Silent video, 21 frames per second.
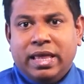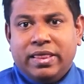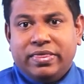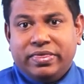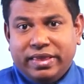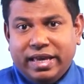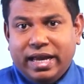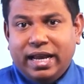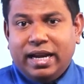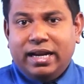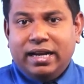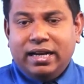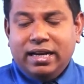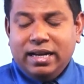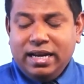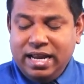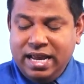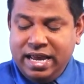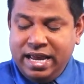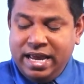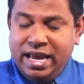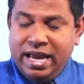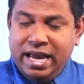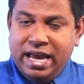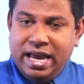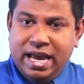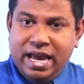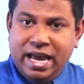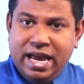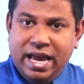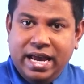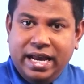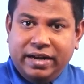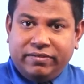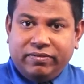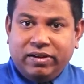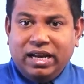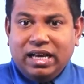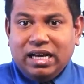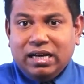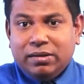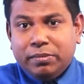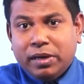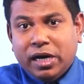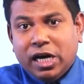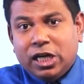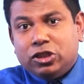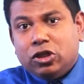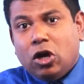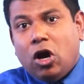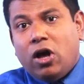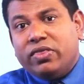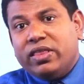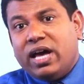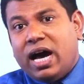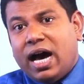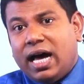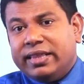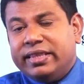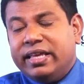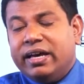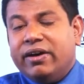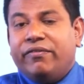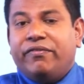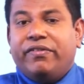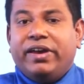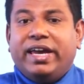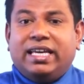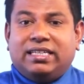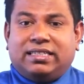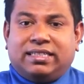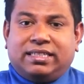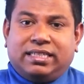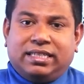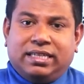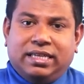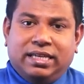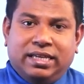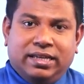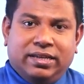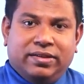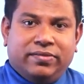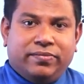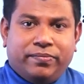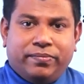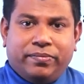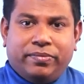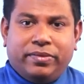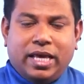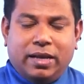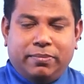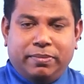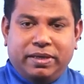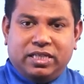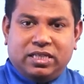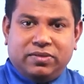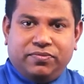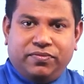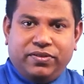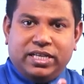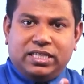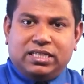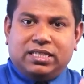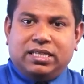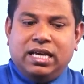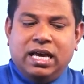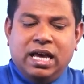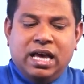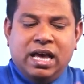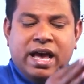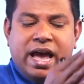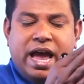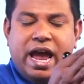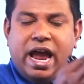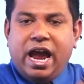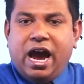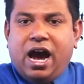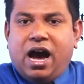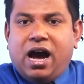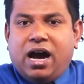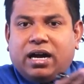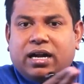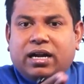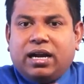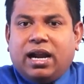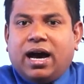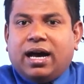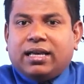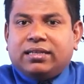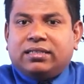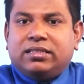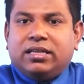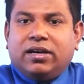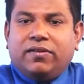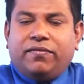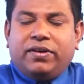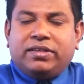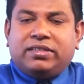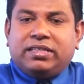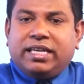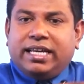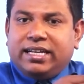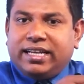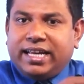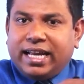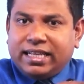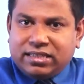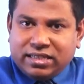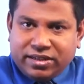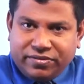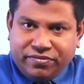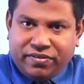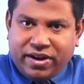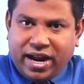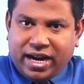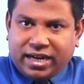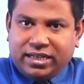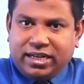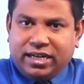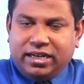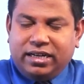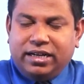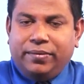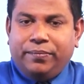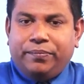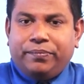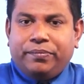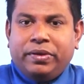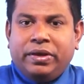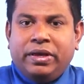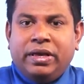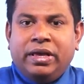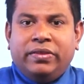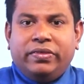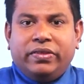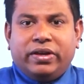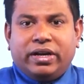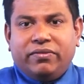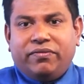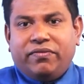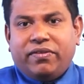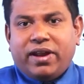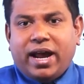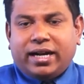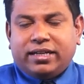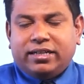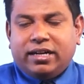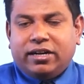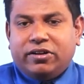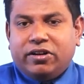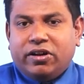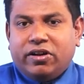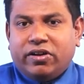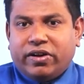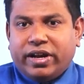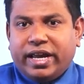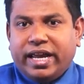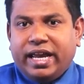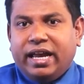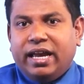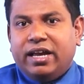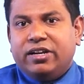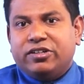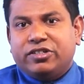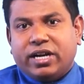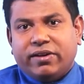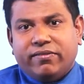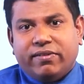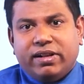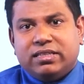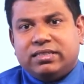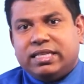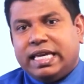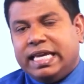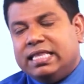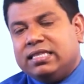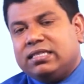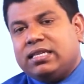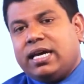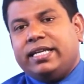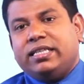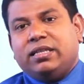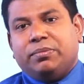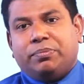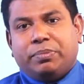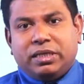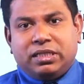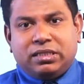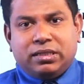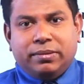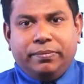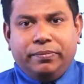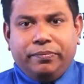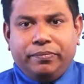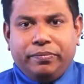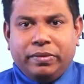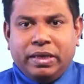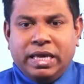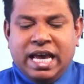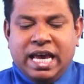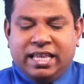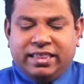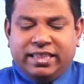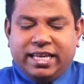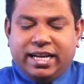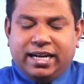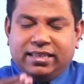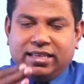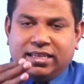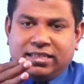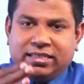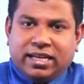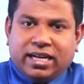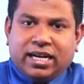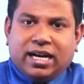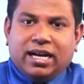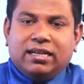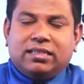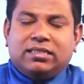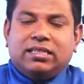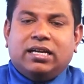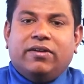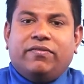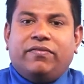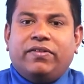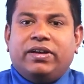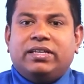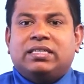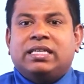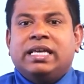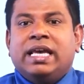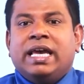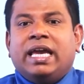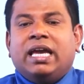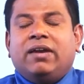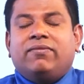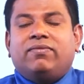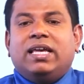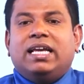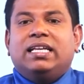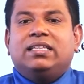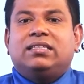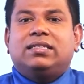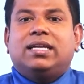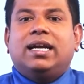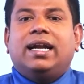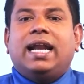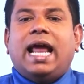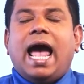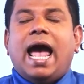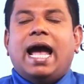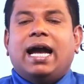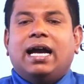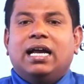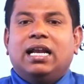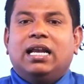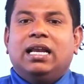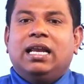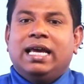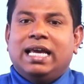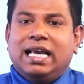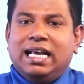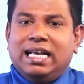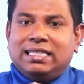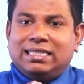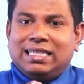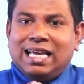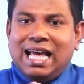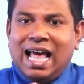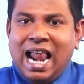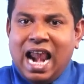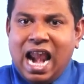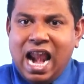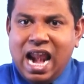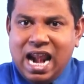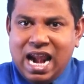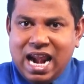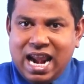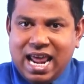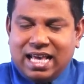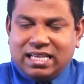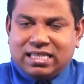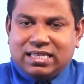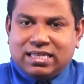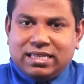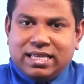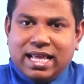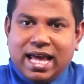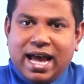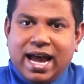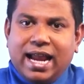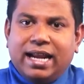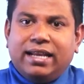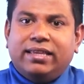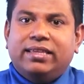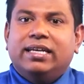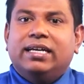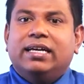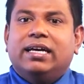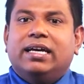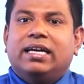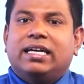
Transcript: then it will emerge on the other face. That means first air glass surface, it gets refracted. The refracted ray travels inside the prism. Then in the second surface, if the incident angle is less than the